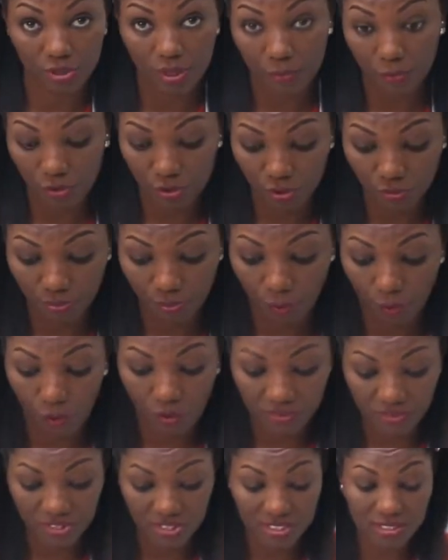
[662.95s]
So I'm going to
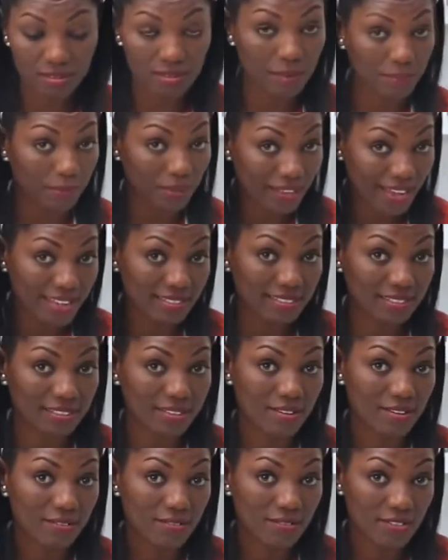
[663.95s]
pour this plus
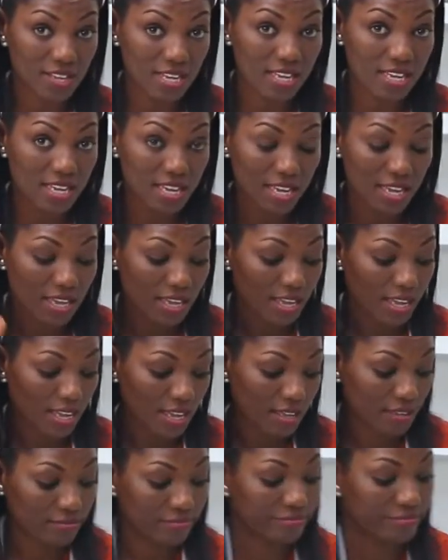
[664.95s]
the
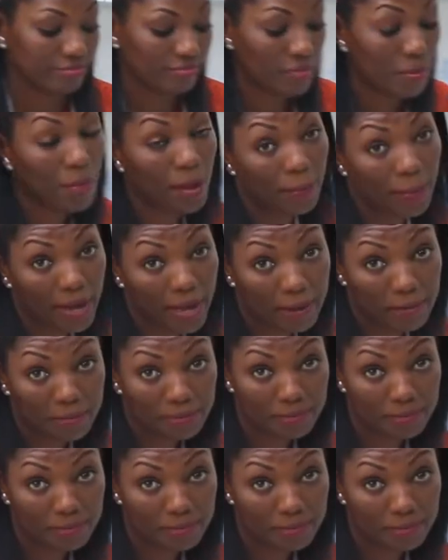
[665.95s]
pepper